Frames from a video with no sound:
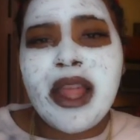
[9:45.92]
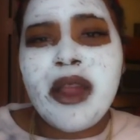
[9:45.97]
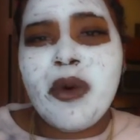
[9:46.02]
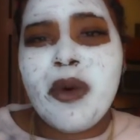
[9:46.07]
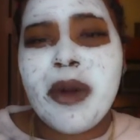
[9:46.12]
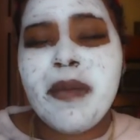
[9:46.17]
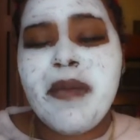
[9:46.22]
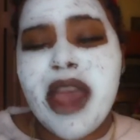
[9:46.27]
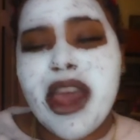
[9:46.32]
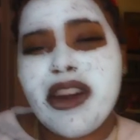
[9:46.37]

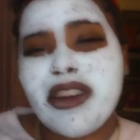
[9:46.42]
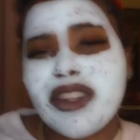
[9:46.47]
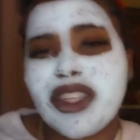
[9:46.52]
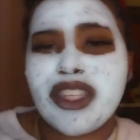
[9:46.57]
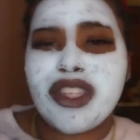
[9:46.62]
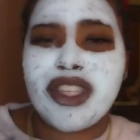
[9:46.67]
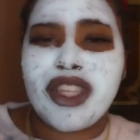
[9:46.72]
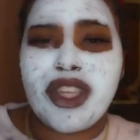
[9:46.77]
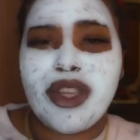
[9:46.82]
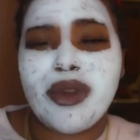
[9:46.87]
What matters
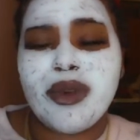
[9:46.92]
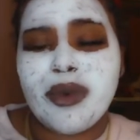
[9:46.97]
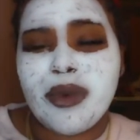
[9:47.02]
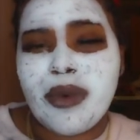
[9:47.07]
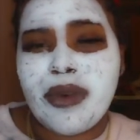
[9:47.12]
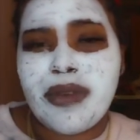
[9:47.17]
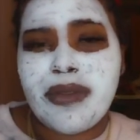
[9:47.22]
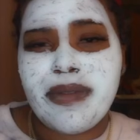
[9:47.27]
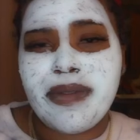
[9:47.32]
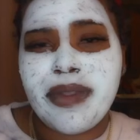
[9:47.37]
is
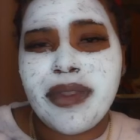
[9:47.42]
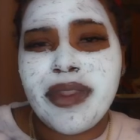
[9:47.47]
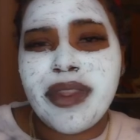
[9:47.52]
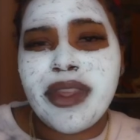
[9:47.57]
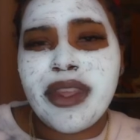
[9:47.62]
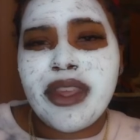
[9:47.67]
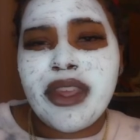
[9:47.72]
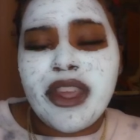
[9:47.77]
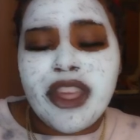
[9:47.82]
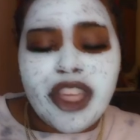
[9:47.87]
you.
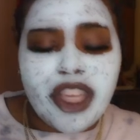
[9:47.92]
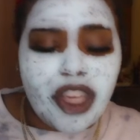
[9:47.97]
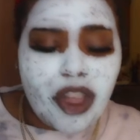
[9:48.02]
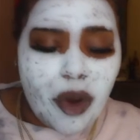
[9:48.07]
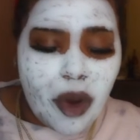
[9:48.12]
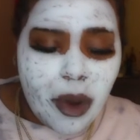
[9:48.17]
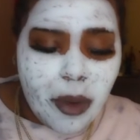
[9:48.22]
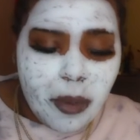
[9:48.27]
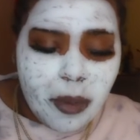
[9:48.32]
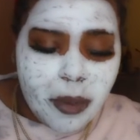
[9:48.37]

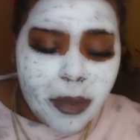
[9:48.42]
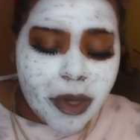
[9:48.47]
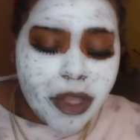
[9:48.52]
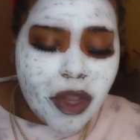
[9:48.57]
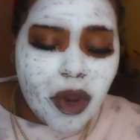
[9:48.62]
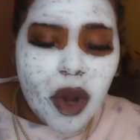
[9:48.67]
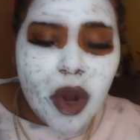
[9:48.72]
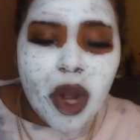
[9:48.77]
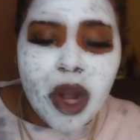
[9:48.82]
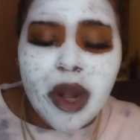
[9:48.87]

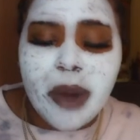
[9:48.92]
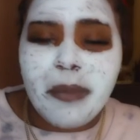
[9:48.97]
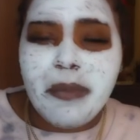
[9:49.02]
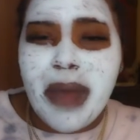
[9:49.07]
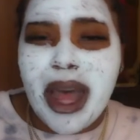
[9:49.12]
Your